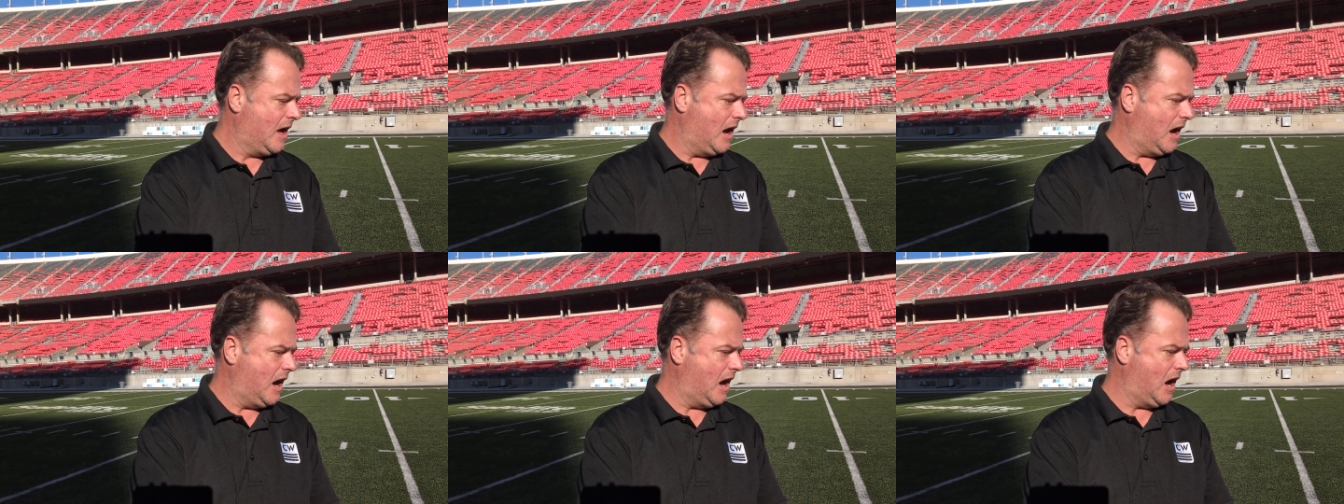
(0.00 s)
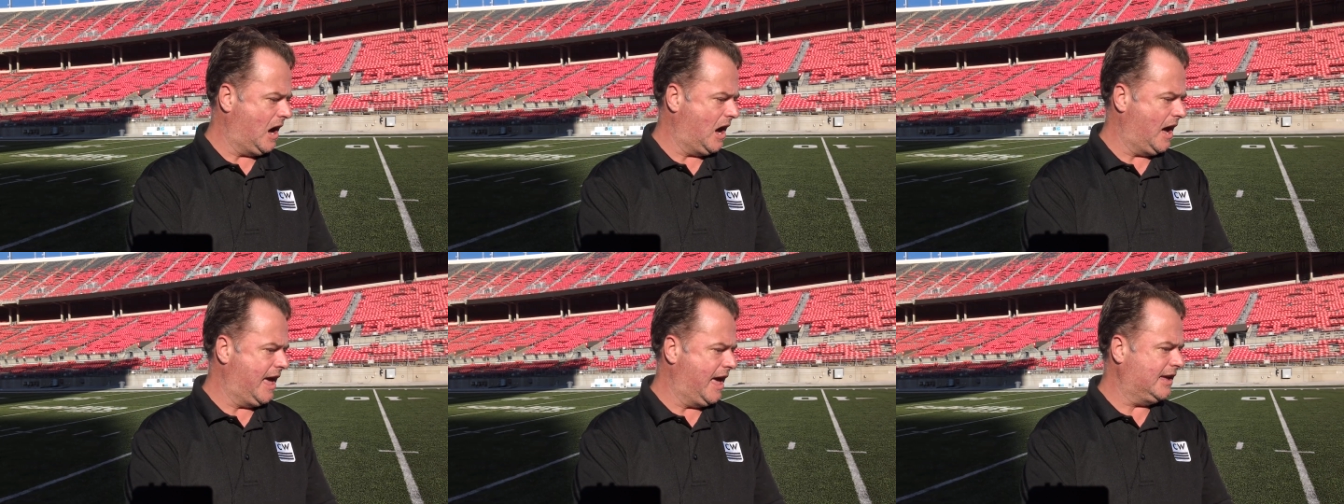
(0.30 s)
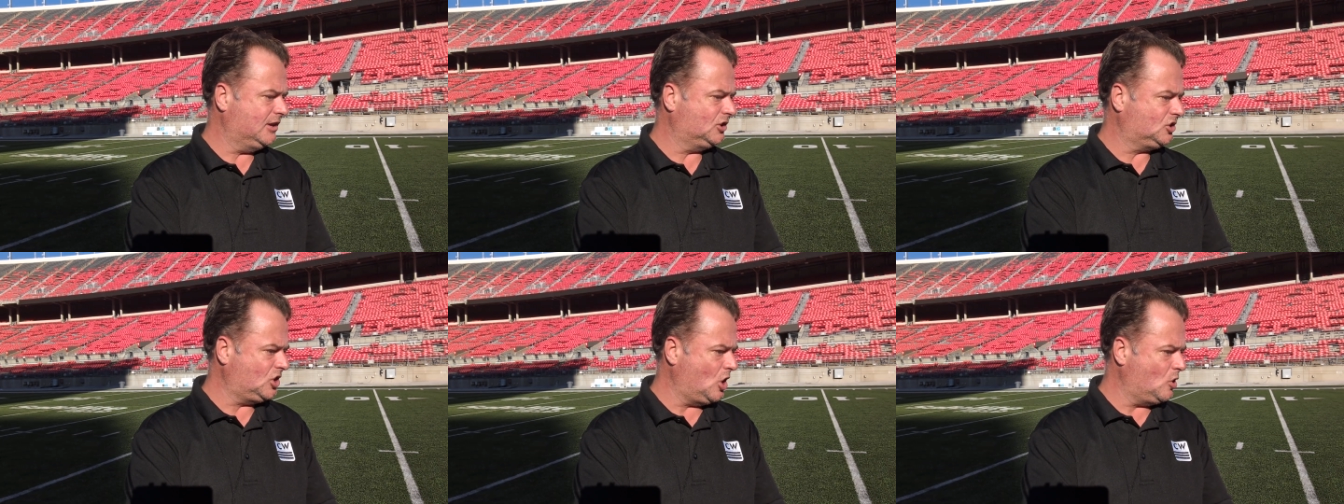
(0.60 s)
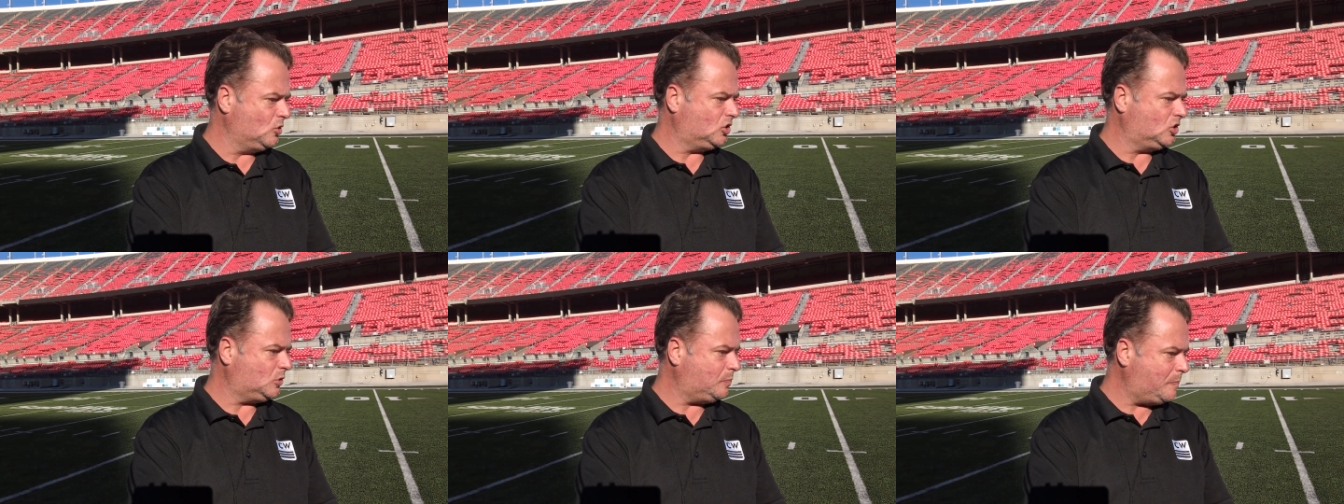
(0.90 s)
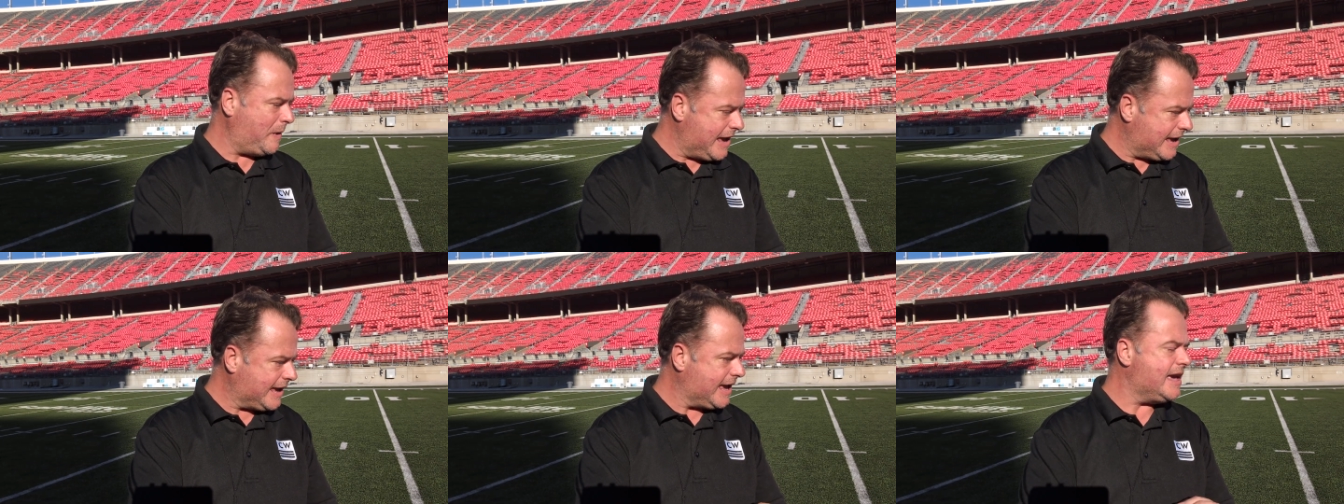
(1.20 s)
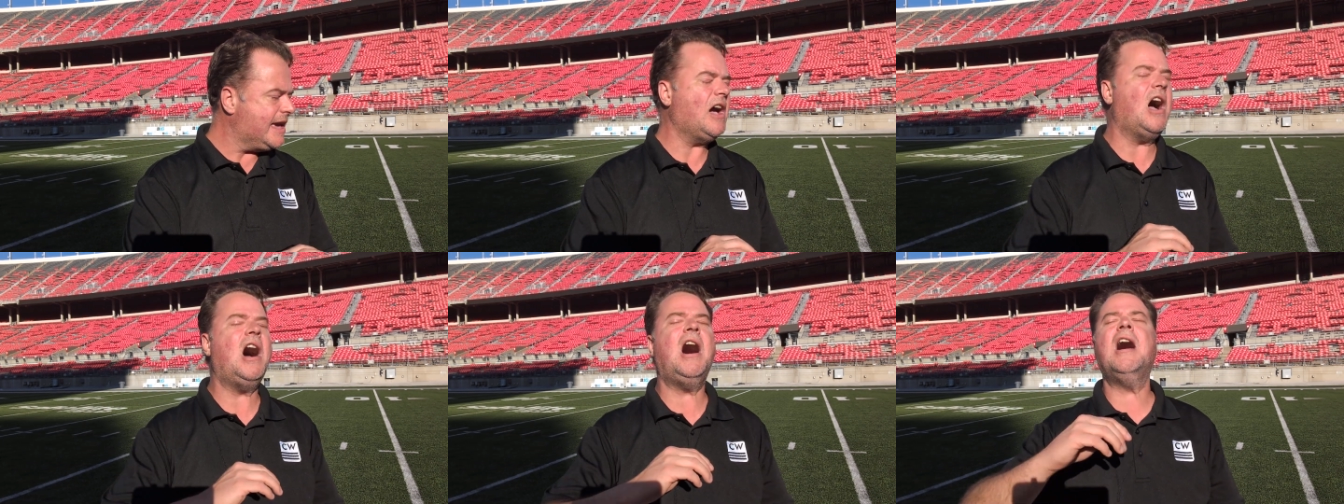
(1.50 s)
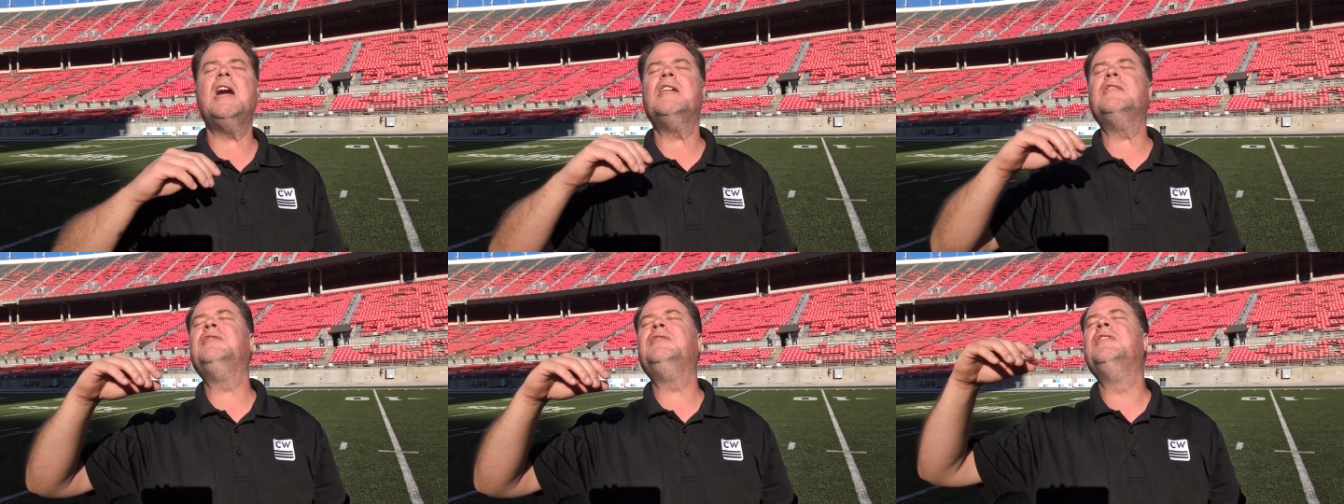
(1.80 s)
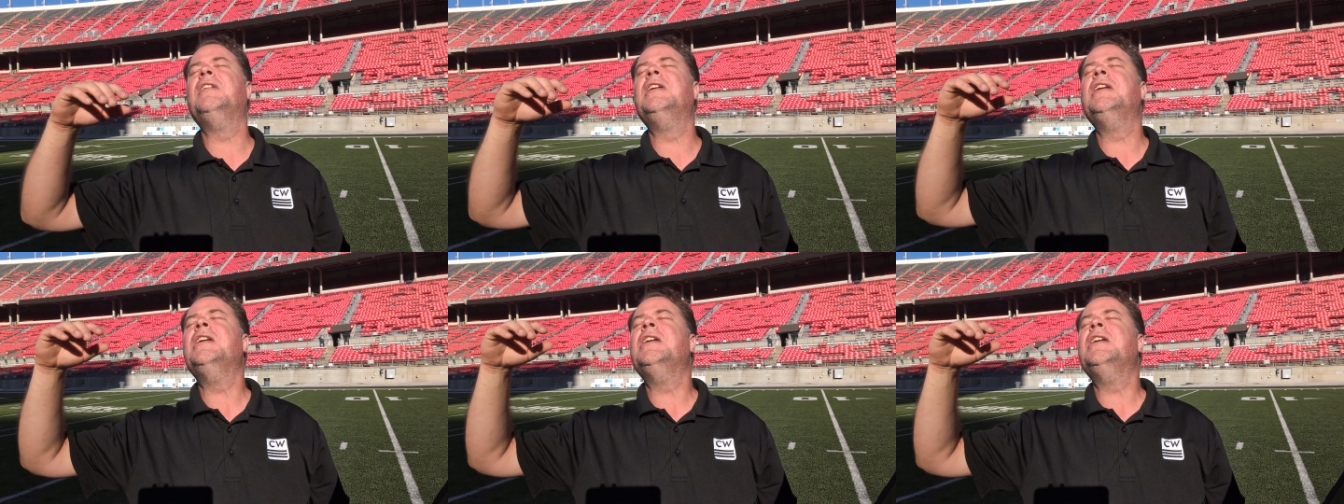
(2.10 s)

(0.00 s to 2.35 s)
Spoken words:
And so speaking of